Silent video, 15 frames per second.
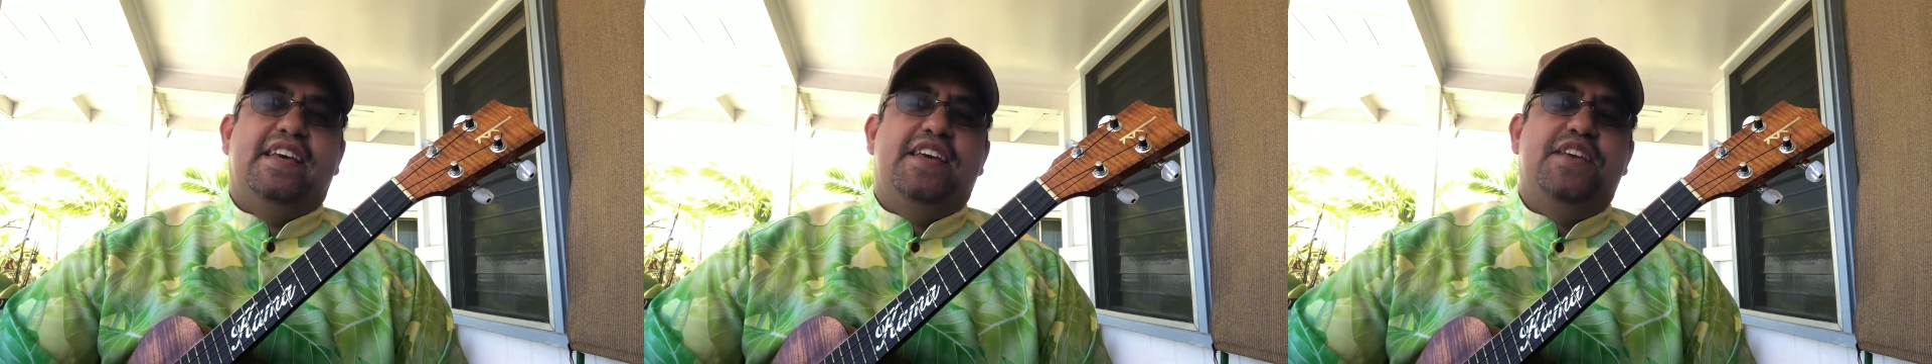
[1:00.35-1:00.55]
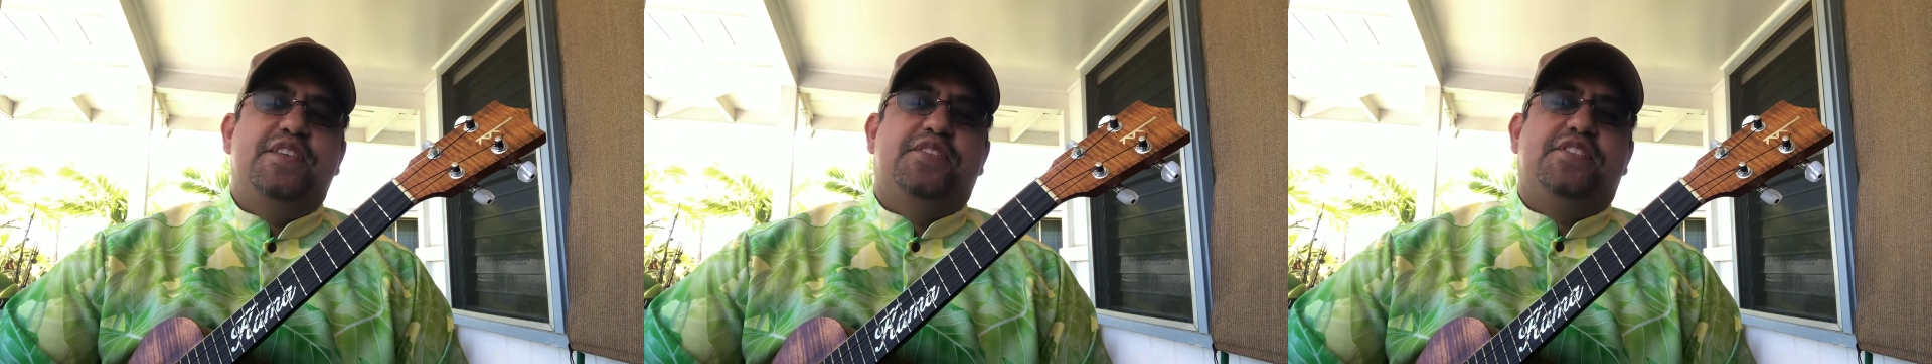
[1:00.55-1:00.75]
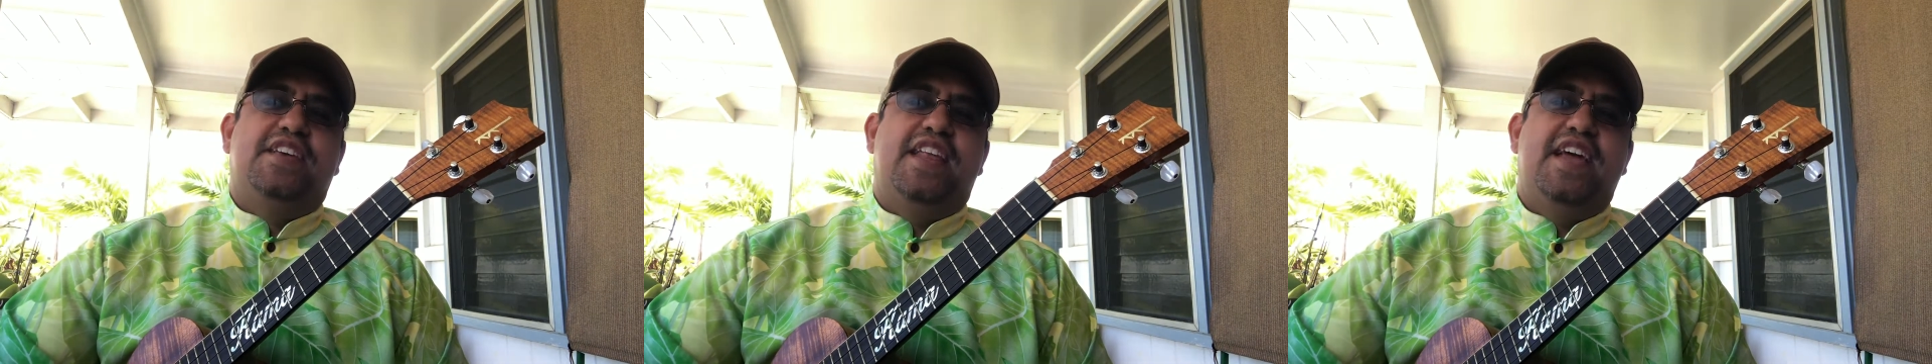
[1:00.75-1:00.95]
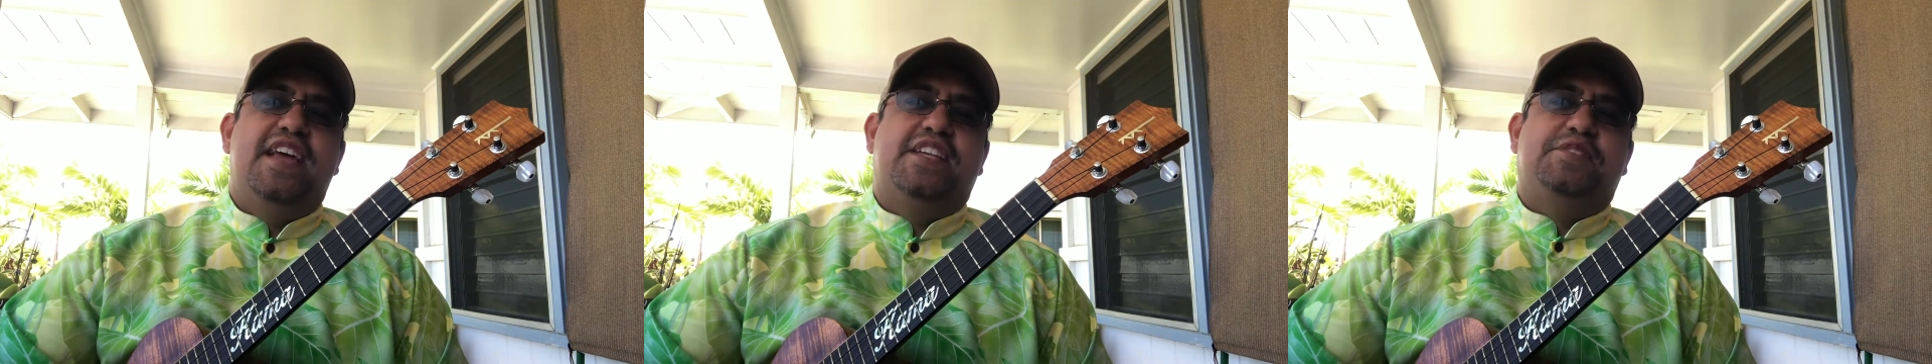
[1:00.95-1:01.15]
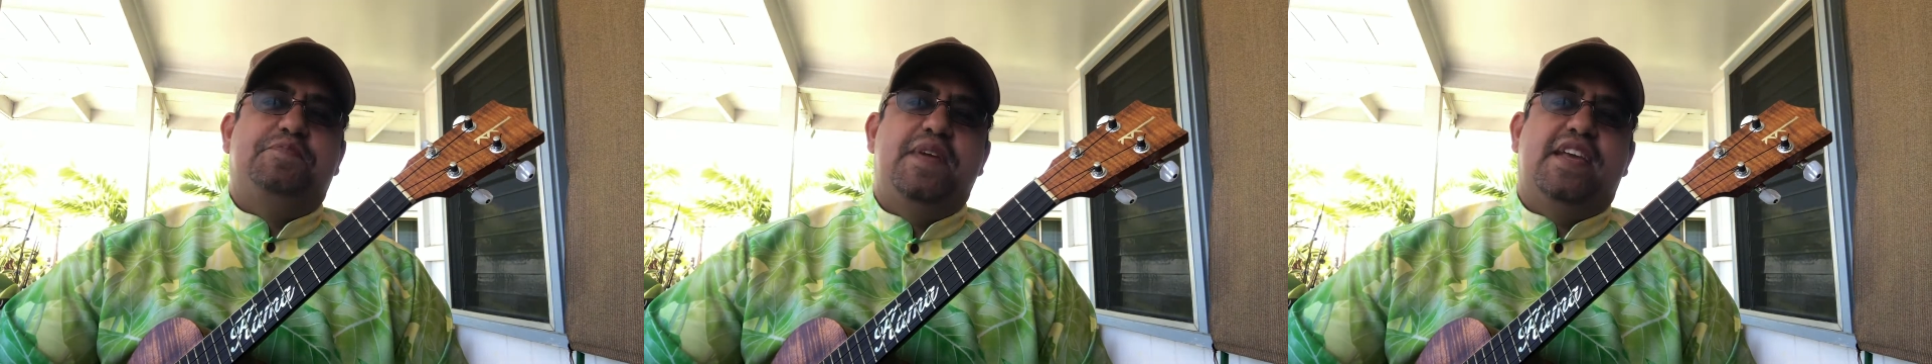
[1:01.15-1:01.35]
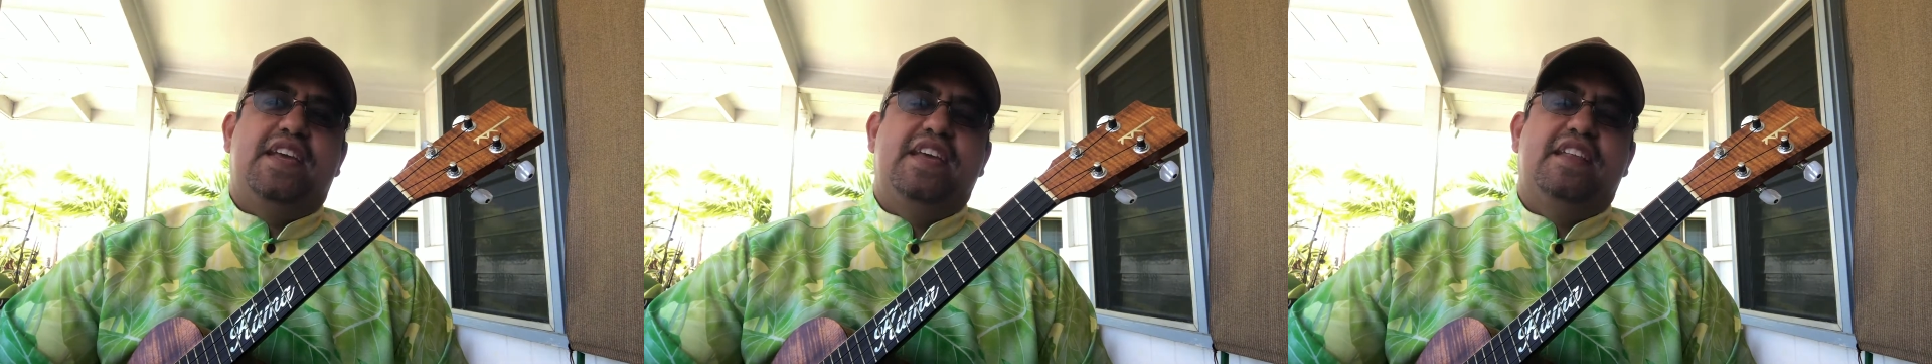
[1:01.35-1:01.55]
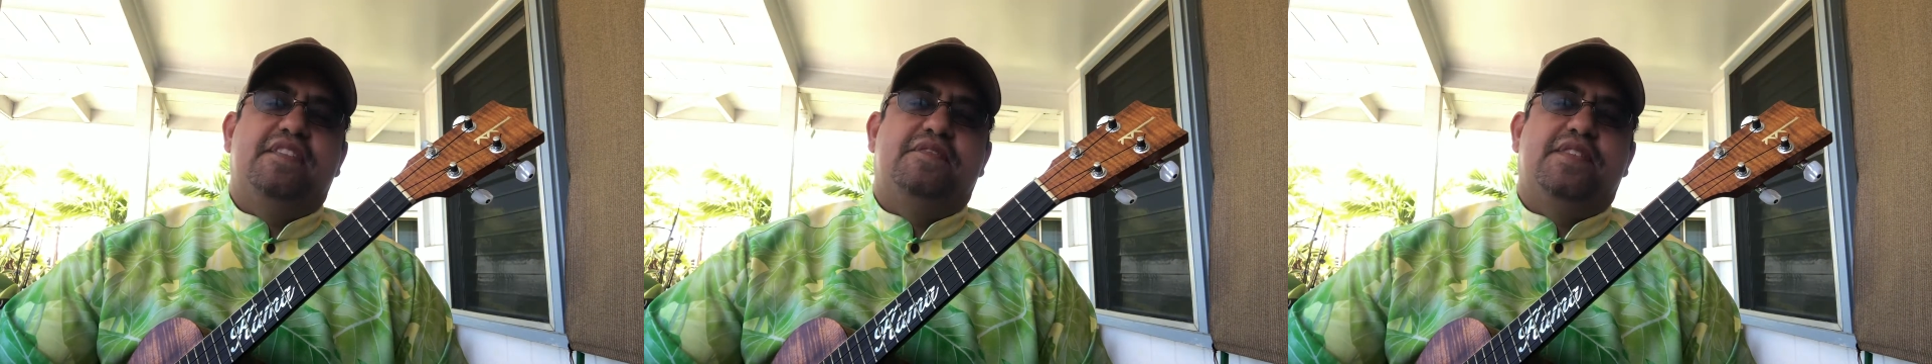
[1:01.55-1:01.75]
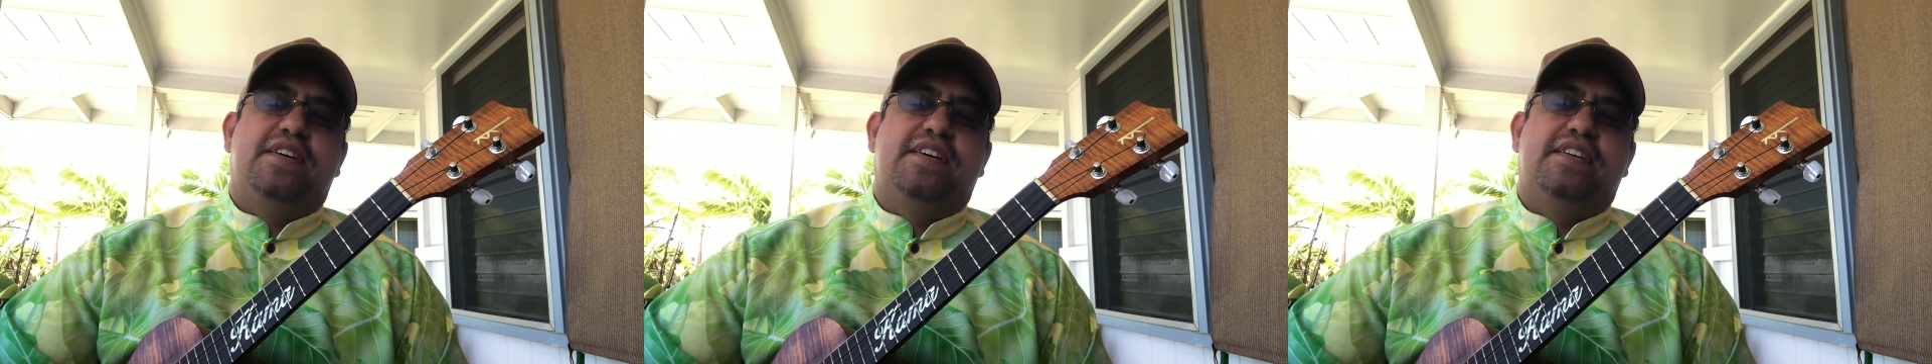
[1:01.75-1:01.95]
You know, today, speaking
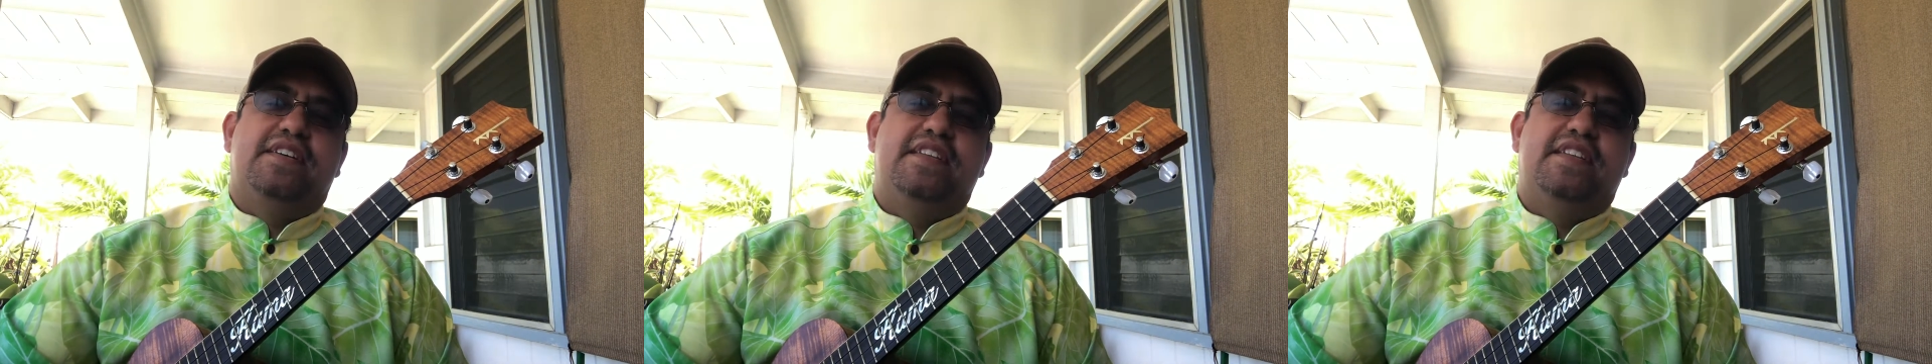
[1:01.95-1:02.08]
of uh,